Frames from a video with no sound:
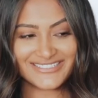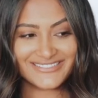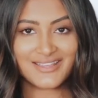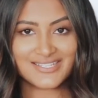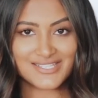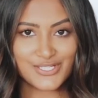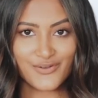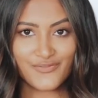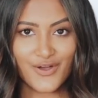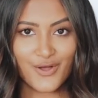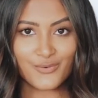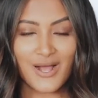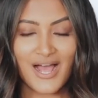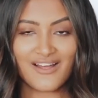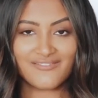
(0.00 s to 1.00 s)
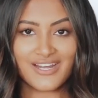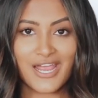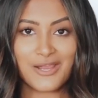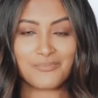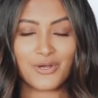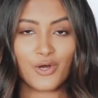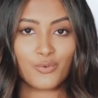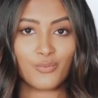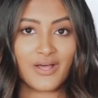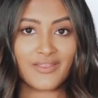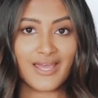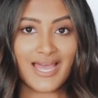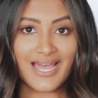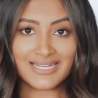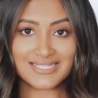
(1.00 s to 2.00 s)
This new phone will have night mode while
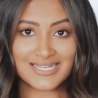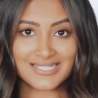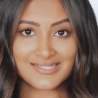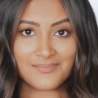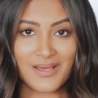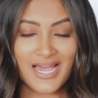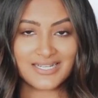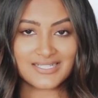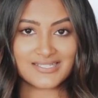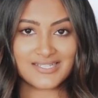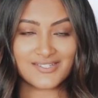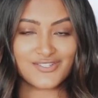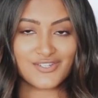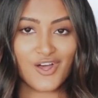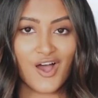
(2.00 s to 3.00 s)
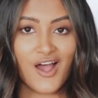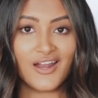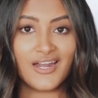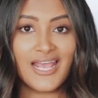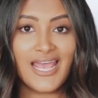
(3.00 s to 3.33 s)
the XS Max does not,